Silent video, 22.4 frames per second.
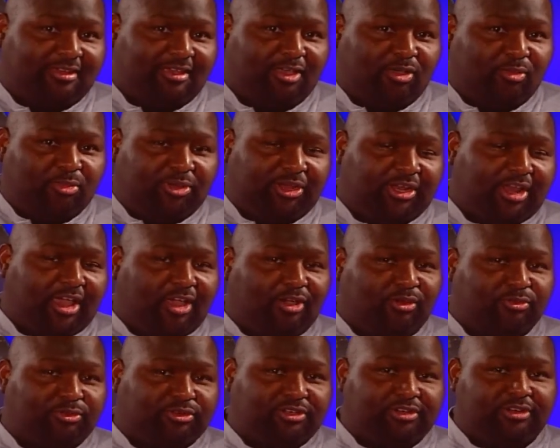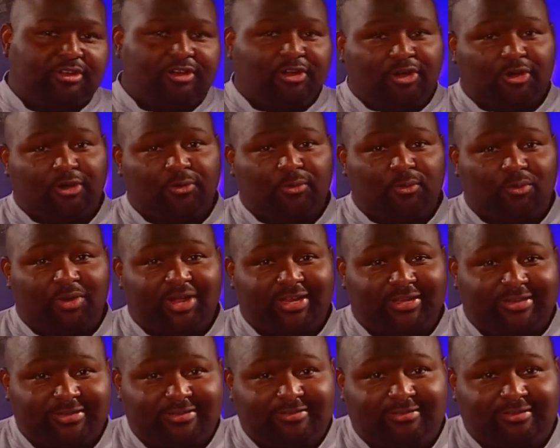helping out her
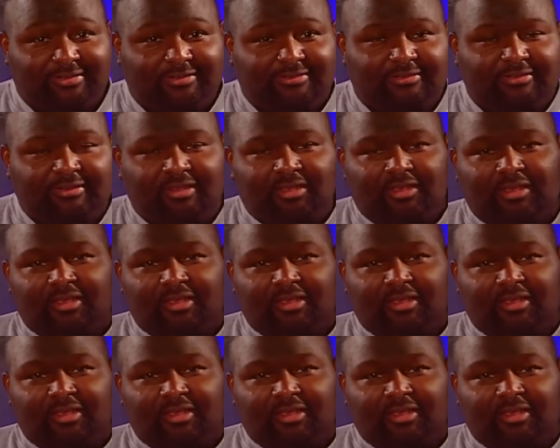weaknesses,